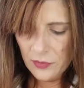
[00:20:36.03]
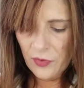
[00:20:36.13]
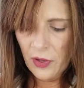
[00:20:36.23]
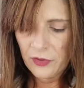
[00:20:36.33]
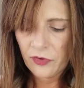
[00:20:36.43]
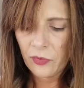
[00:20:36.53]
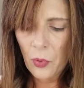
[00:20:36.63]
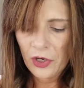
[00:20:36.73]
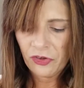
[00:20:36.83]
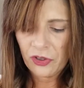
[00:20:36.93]
I
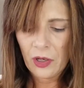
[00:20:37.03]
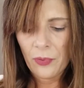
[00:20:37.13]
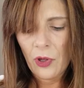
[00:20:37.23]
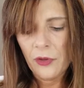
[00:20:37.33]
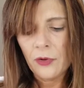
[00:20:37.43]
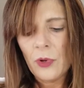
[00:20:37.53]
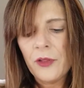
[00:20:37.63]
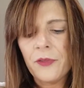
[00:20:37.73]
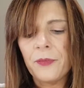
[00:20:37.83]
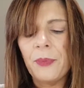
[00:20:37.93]
swatched a couple other
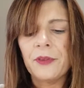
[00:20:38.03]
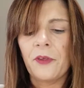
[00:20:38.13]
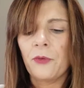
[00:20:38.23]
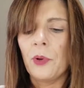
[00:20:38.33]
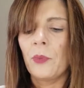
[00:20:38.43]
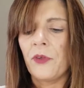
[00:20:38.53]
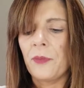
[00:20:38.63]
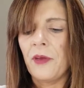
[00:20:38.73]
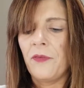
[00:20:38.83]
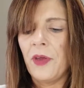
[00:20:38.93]
ones, but this one was
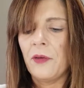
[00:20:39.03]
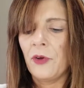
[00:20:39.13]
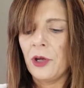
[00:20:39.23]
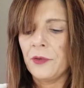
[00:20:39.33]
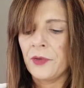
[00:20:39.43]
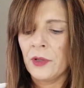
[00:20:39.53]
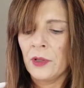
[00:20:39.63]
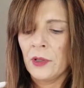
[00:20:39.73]
my favorite.